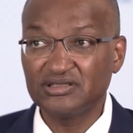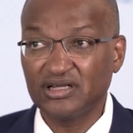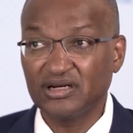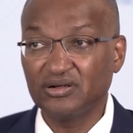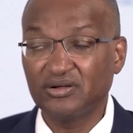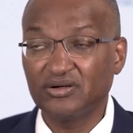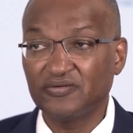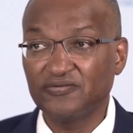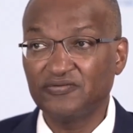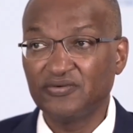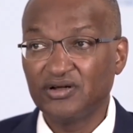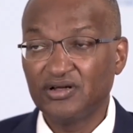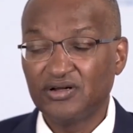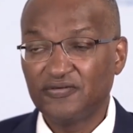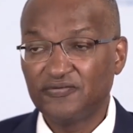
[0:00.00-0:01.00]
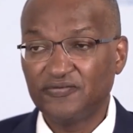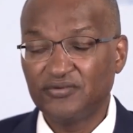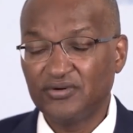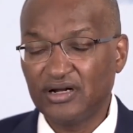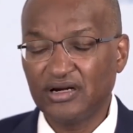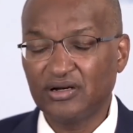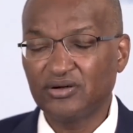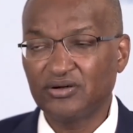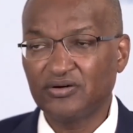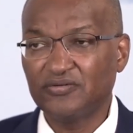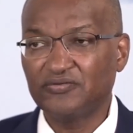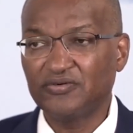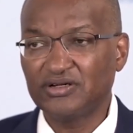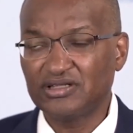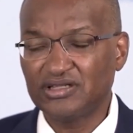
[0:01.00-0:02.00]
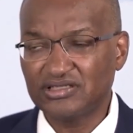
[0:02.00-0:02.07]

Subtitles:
A lot of the